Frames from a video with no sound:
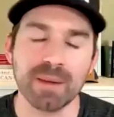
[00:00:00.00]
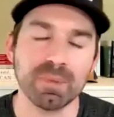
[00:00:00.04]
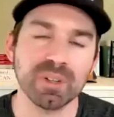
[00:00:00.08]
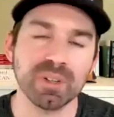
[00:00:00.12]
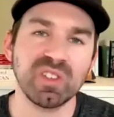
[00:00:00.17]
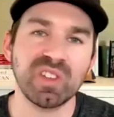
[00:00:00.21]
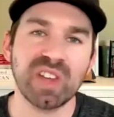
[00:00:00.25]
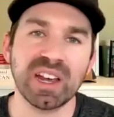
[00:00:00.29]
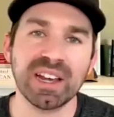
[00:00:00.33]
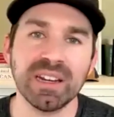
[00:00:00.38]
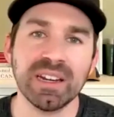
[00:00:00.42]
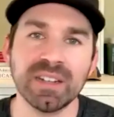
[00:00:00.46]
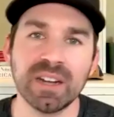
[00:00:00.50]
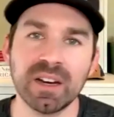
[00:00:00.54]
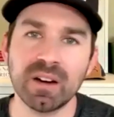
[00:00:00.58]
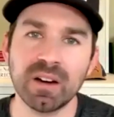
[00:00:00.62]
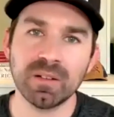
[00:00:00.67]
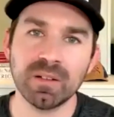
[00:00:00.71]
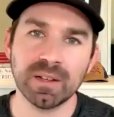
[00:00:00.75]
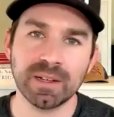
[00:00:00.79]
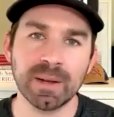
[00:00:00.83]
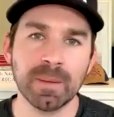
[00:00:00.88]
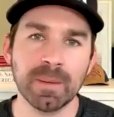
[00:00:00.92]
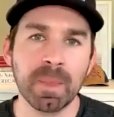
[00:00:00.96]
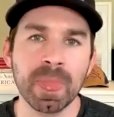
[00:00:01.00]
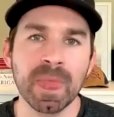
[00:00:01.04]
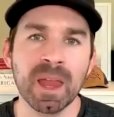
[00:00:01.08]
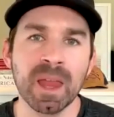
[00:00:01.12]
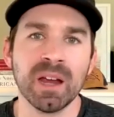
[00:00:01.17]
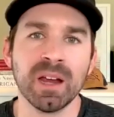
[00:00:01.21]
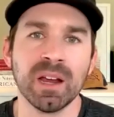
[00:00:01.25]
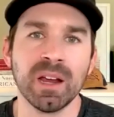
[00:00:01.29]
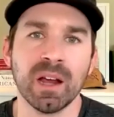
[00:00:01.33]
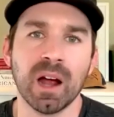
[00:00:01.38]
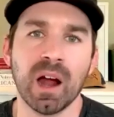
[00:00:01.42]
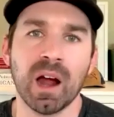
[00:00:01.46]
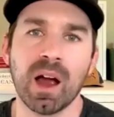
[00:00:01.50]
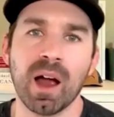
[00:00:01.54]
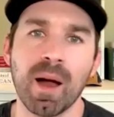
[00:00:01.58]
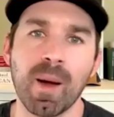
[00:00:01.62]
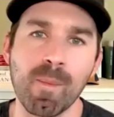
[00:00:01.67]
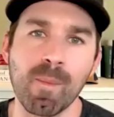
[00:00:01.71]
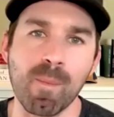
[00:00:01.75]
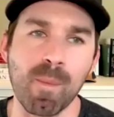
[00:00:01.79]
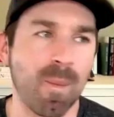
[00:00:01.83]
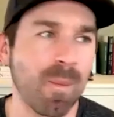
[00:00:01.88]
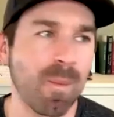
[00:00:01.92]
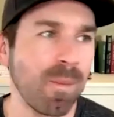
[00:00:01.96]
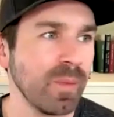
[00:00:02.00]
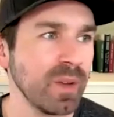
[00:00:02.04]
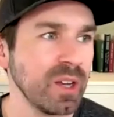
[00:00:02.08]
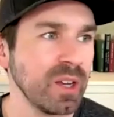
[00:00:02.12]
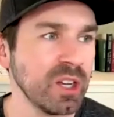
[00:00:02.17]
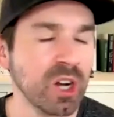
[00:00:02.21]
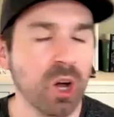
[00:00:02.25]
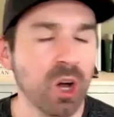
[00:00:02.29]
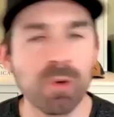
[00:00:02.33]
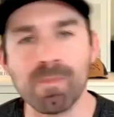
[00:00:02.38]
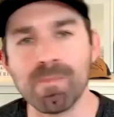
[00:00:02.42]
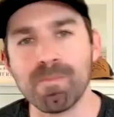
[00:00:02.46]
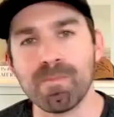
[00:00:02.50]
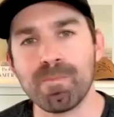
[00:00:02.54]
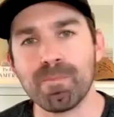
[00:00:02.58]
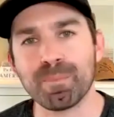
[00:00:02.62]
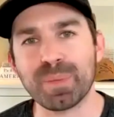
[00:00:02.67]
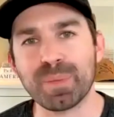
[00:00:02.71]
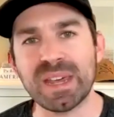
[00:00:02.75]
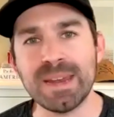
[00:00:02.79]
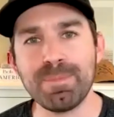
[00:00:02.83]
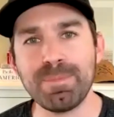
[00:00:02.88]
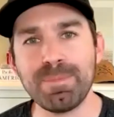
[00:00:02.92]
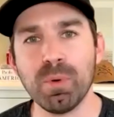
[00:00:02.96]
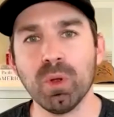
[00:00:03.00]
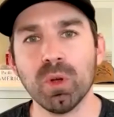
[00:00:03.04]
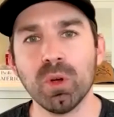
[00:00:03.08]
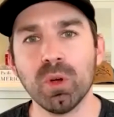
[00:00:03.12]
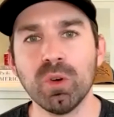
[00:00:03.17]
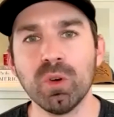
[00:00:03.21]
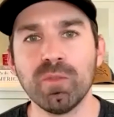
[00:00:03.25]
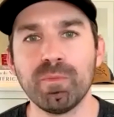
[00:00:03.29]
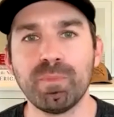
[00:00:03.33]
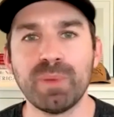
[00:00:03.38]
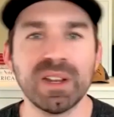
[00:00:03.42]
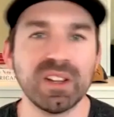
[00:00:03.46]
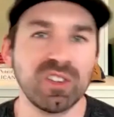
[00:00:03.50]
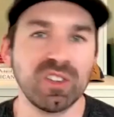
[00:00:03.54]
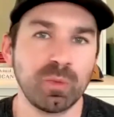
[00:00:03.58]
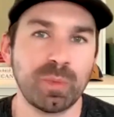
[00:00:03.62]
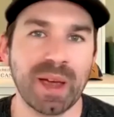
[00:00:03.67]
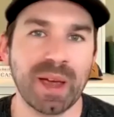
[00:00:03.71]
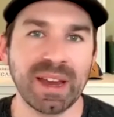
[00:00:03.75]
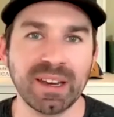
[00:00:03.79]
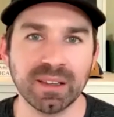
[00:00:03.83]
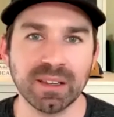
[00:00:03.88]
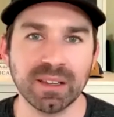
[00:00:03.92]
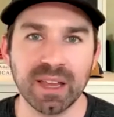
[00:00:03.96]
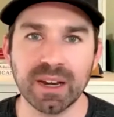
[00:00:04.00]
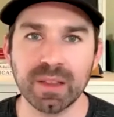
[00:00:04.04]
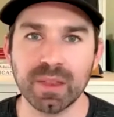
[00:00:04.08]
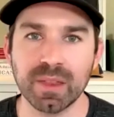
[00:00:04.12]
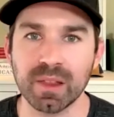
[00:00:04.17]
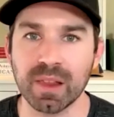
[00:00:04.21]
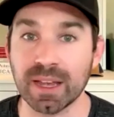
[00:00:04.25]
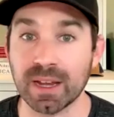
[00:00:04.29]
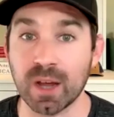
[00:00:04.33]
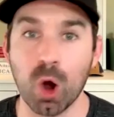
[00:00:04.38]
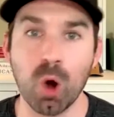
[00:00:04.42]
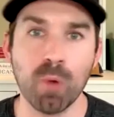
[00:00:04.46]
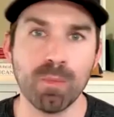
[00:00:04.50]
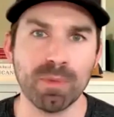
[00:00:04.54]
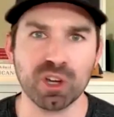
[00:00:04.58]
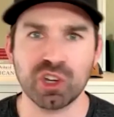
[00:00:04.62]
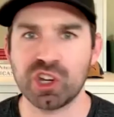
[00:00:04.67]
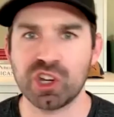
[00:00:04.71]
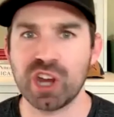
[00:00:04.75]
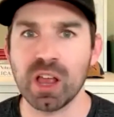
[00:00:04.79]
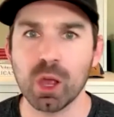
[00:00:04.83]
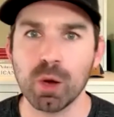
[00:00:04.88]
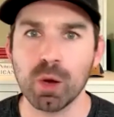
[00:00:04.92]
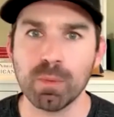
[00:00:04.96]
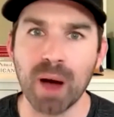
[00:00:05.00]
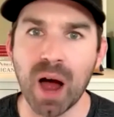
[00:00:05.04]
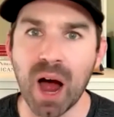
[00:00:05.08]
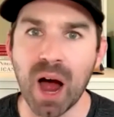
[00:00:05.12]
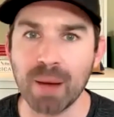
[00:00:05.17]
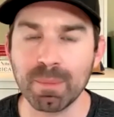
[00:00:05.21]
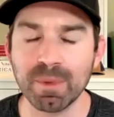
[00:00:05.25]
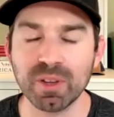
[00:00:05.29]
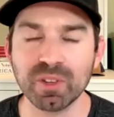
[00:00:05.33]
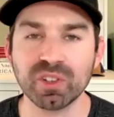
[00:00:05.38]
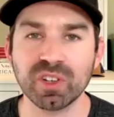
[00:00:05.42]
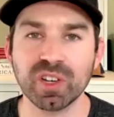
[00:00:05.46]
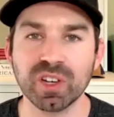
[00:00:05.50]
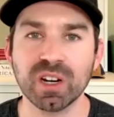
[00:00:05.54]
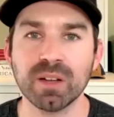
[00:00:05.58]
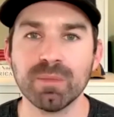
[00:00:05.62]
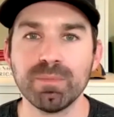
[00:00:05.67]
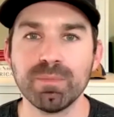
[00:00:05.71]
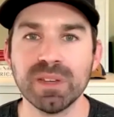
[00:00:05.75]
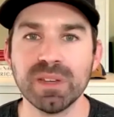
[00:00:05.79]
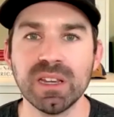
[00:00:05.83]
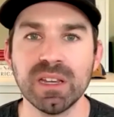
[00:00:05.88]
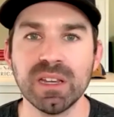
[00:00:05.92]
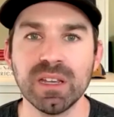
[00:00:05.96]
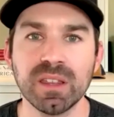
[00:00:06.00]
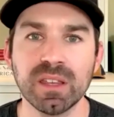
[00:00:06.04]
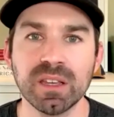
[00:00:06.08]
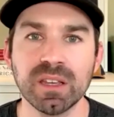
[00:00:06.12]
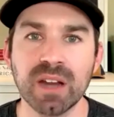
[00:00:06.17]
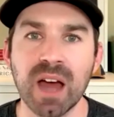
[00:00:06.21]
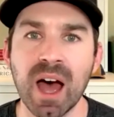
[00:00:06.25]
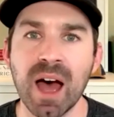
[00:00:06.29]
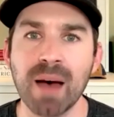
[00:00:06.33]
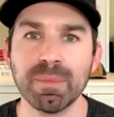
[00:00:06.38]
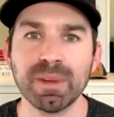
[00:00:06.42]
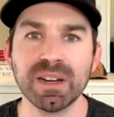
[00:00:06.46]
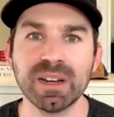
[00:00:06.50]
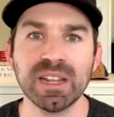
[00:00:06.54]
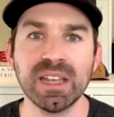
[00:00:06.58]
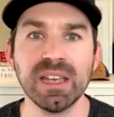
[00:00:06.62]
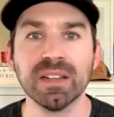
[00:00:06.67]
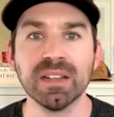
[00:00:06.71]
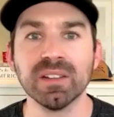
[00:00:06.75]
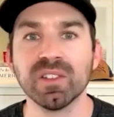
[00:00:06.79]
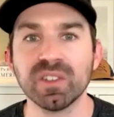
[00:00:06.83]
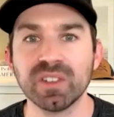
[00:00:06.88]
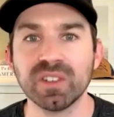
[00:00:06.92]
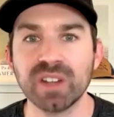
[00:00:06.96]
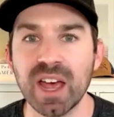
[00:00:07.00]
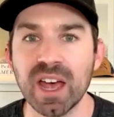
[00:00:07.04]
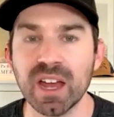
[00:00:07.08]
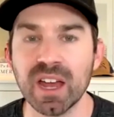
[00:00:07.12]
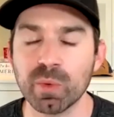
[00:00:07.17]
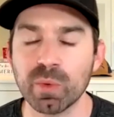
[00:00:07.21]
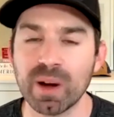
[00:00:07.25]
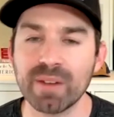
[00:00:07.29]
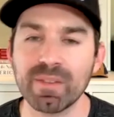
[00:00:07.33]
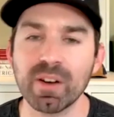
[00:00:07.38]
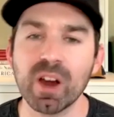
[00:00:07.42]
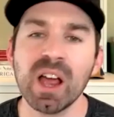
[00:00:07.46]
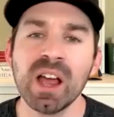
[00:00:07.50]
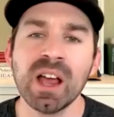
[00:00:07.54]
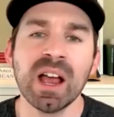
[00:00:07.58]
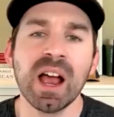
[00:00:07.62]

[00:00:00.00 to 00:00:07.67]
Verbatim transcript: But secondarily, um, you know, people who've been speculating that like, oh, Michelle Obama is going to be the nominee no, or whatever.